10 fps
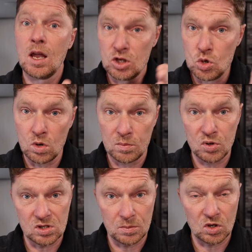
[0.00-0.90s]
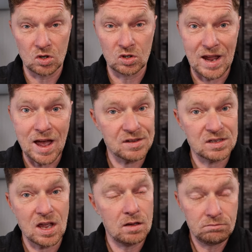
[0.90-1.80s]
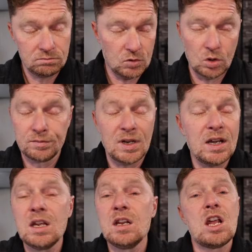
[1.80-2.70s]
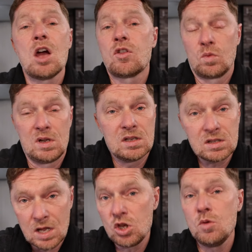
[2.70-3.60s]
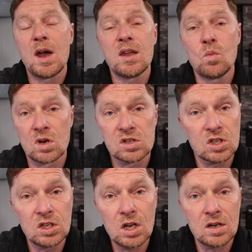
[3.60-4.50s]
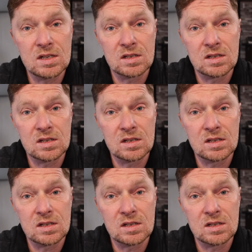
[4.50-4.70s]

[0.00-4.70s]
and you want to put something on the outside or any of the other reasons that you might want a security